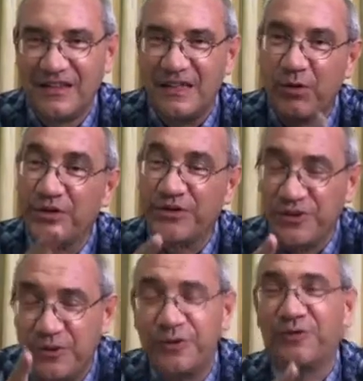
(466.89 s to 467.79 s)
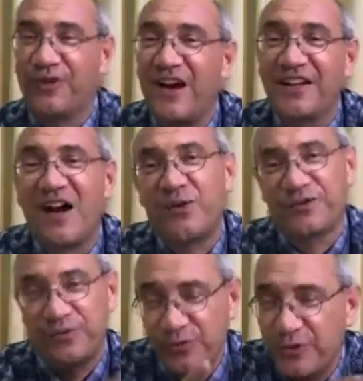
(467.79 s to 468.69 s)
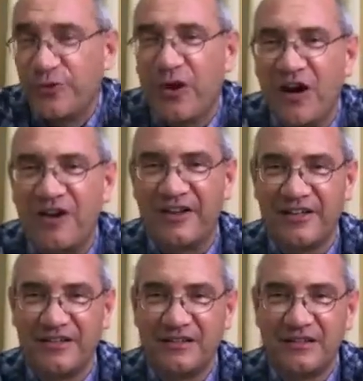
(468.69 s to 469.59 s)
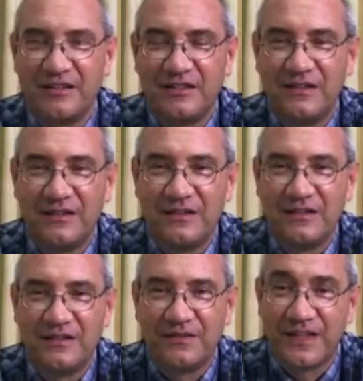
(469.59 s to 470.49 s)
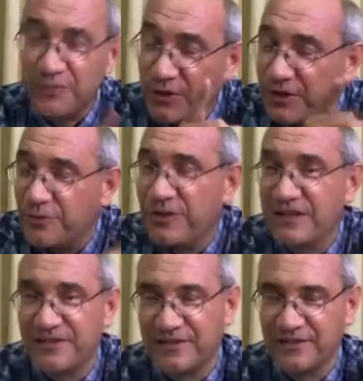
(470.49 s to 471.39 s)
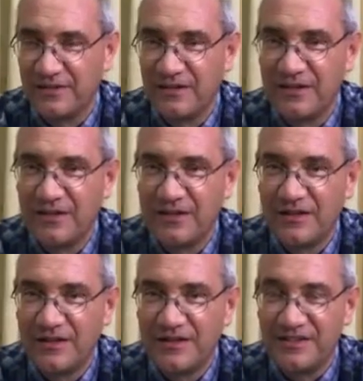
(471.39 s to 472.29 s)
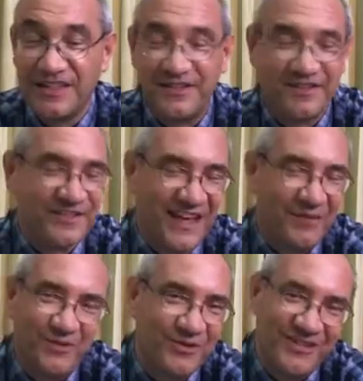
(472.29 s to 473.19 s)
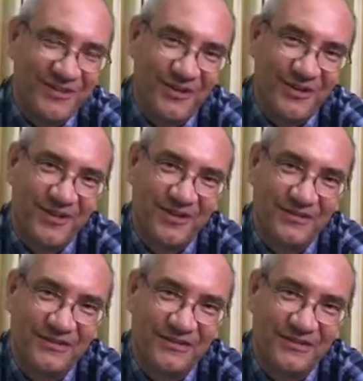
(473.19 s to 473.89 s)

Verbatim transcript: He wanted you to find out who you are. That's one of the reasons Jesus came to this earth.